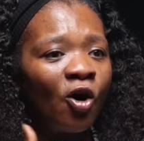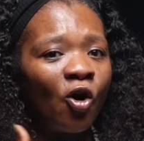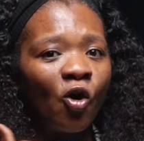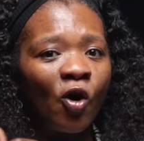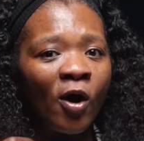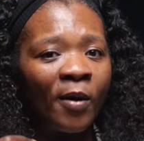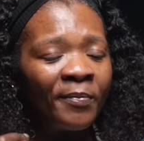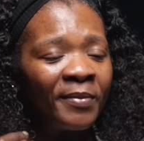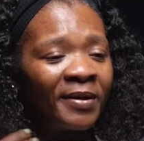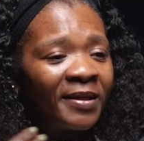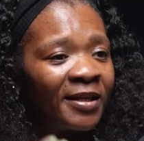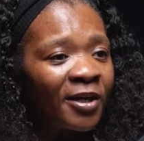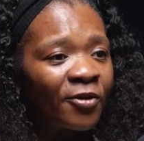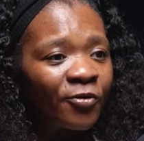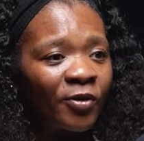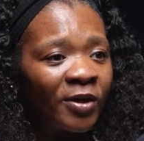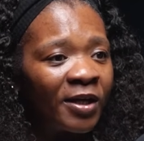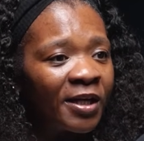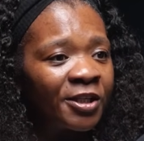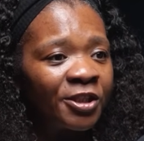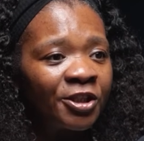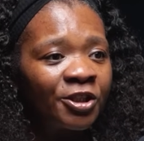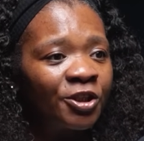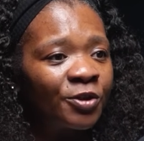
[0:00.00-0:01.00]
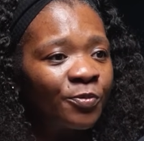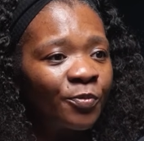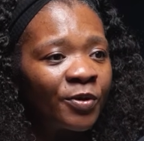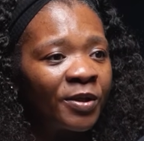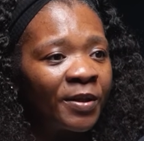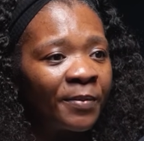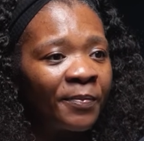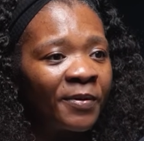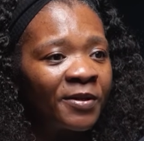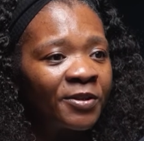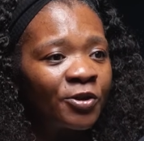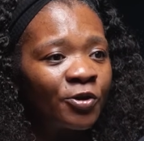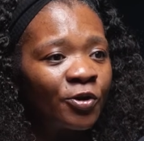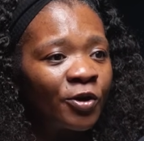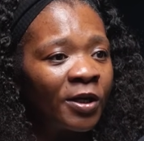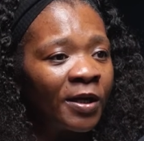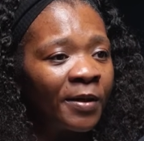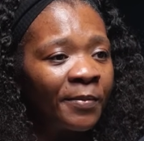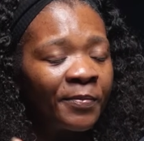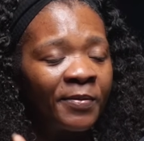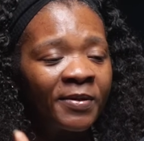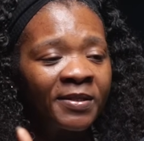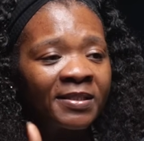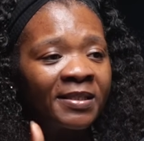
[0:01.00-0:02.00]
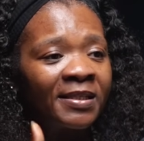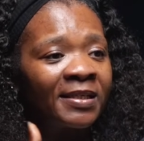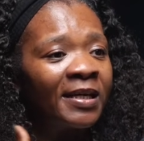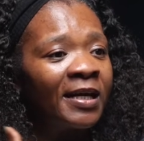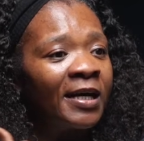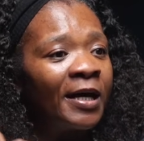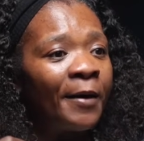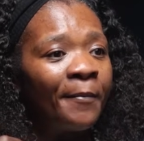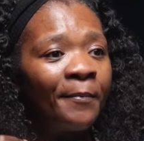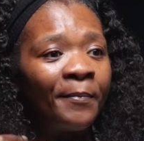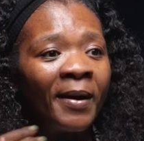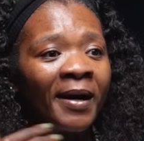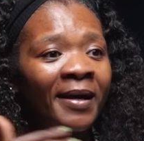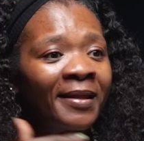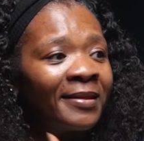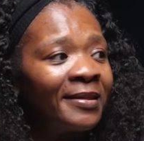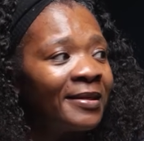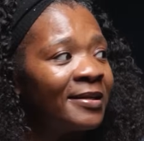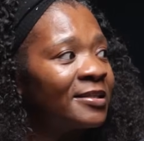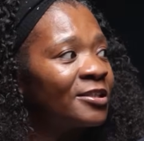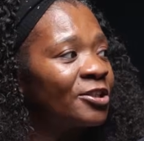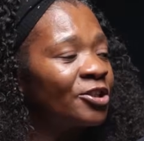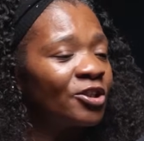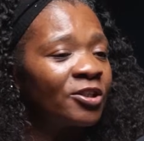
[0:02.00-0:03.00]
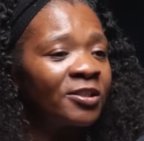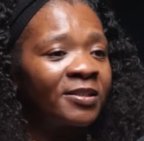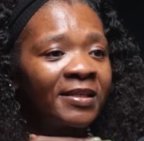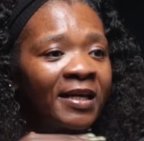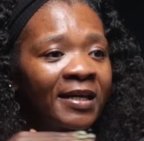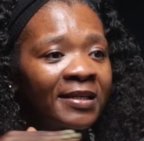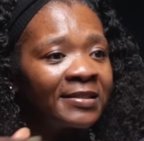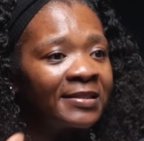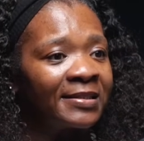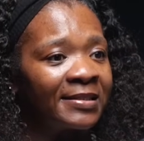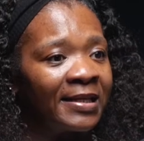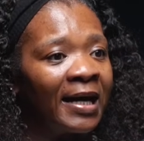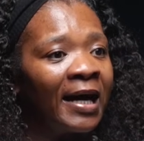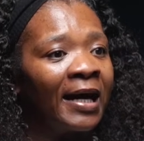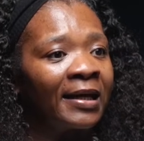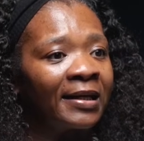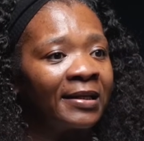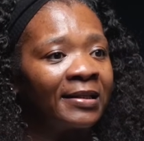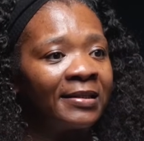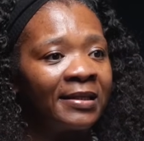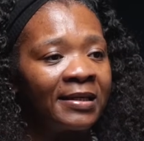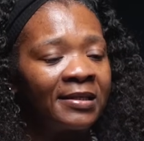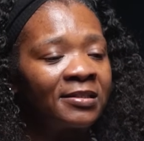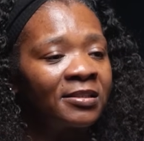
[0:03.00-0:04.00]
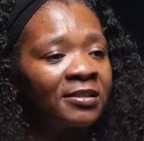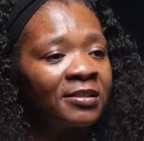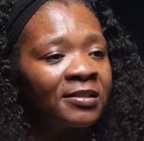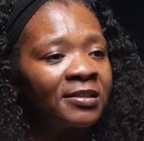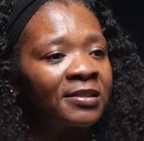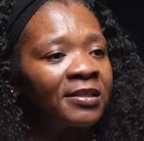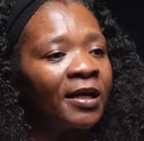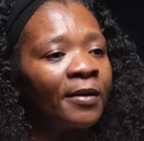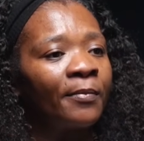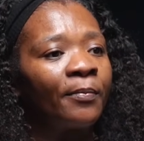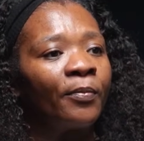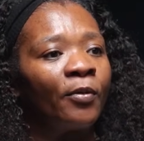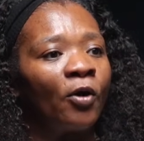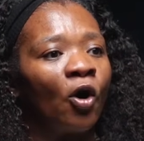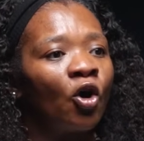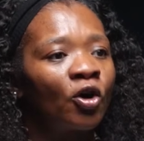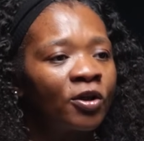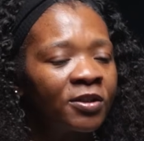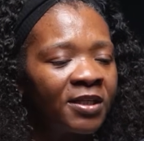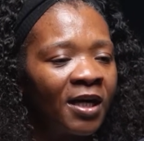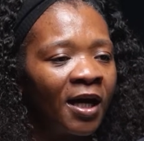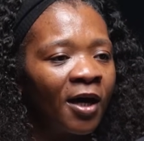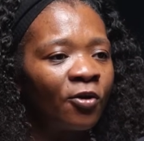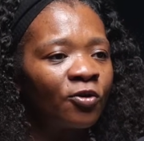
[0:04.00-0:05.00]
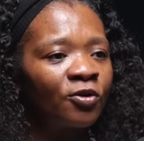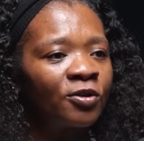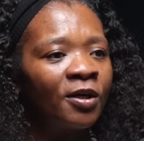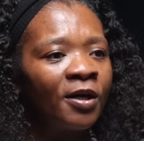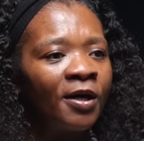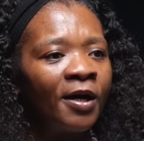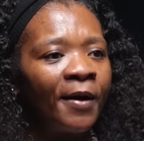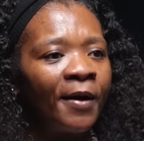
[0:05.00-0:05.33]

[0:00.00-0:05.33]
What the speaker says: or I'm in a relationship with a particular person, my things just get stuck. Things just get blocked out,